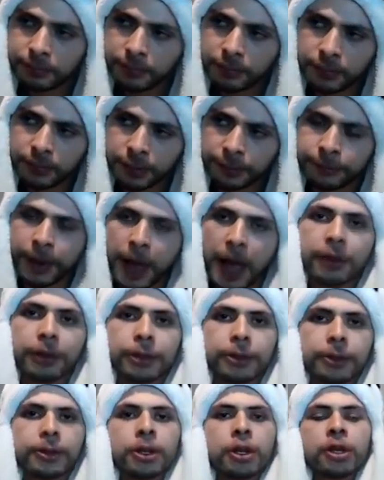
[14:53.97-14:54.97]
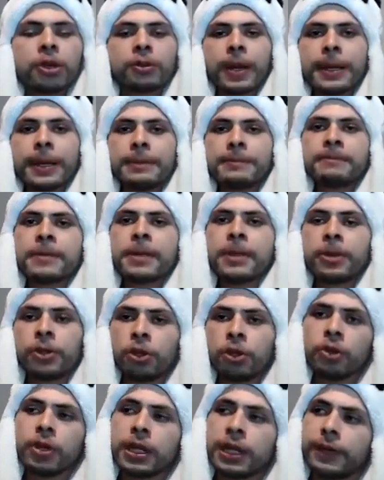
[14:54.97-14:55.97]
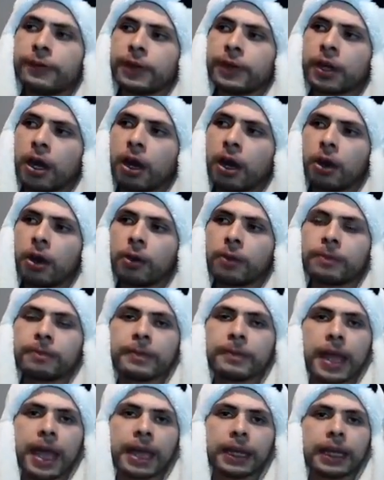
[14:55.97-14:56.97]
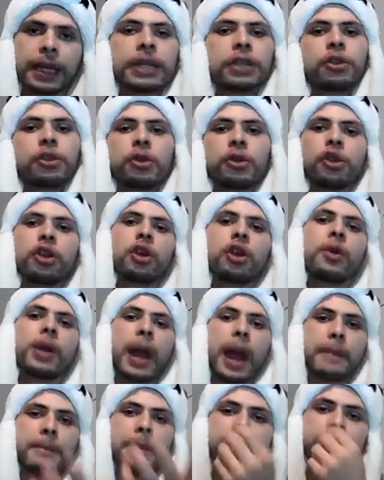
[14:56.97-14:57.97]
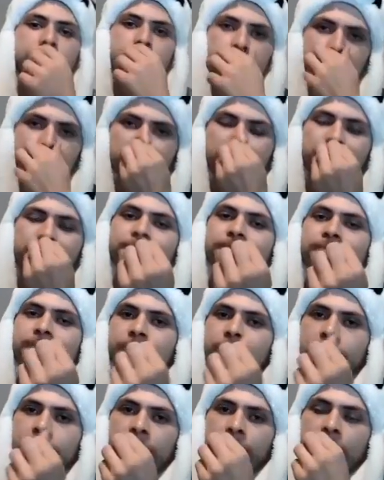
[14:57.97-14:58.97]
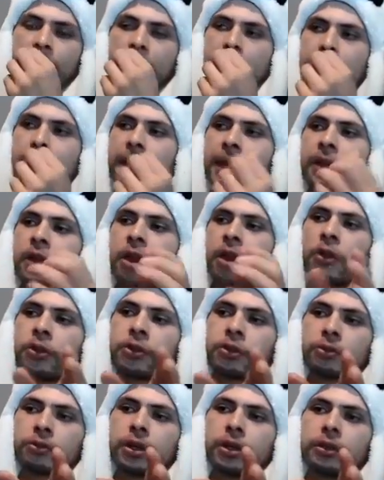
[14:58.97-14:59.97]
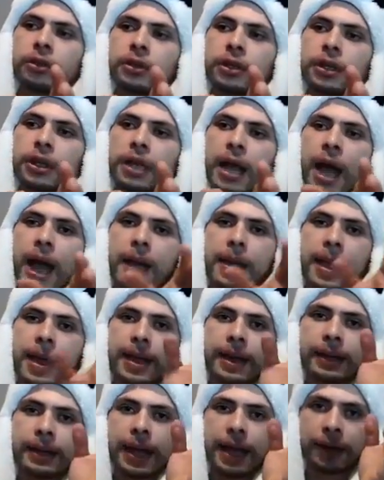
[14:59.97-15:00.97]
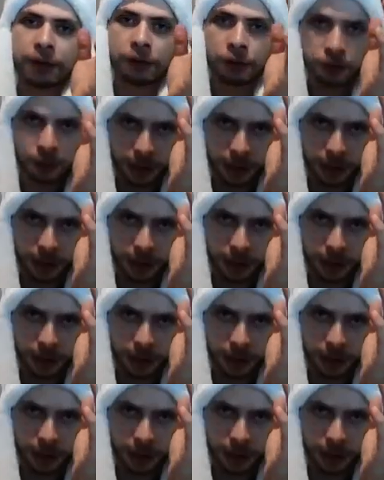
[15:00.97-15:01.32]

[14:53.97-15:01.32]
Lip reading: value, right? You could even go And like, you know what I might do? I might go through and create